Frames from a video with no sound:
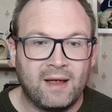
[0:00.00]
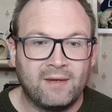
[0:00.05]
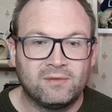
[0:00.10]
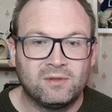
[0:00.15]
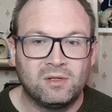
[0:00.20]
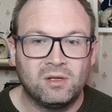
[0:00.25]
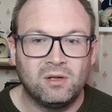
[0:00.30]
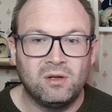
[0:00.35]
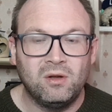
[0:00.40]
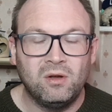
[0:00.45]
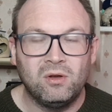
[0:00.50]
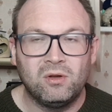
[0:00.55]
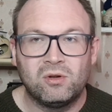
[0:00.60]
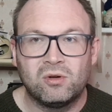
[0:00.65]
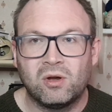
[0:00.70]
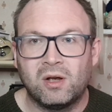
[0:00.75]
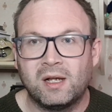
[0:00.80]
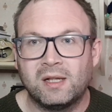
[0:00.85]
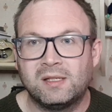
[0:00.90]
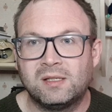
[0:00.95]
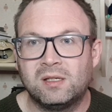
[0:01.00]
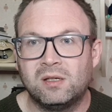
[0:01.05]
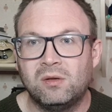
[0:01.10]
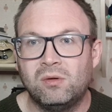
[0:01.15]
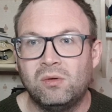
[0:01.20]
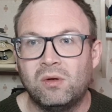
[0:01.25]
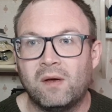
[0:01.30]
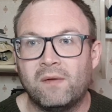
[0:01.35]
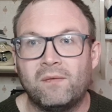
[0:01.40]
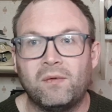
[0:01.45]
to try
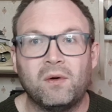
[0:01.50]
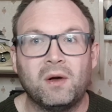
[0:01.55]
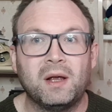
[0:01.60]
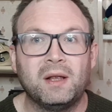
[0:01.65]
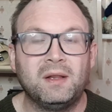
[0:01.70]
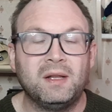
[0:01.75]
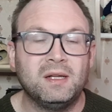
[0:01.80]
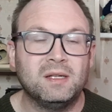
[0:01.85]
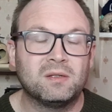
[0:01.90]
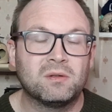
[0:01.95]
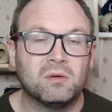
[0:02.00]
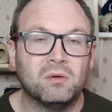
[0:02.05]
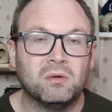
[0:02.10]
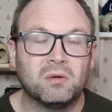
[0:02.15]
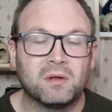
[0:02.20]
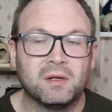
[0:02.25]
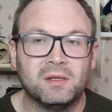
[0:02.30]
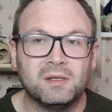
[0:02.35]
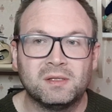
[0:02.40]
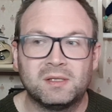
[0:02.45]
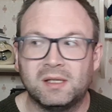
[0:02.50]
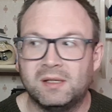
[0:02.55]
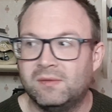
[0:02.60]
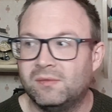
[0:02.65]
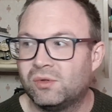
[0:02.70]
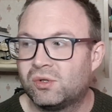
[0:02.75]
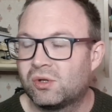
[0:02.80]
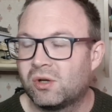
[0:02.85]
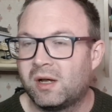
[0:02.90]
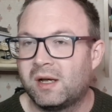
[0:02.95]
to avoid these Gorgons
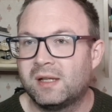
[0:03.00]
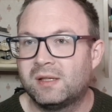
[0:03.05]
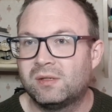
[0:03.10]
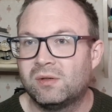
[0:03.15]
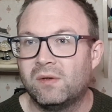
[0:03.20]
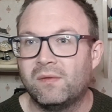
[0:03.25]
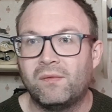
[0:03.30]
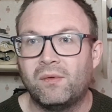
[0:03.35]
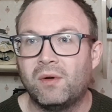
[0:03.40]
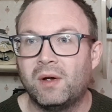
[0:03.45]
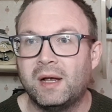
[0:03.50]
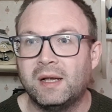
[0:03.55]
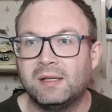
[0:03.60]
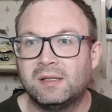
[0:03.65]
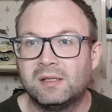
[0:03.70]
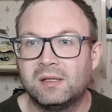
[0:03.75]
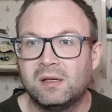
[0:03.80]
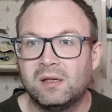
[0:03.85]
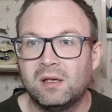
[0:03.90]
and try to avoid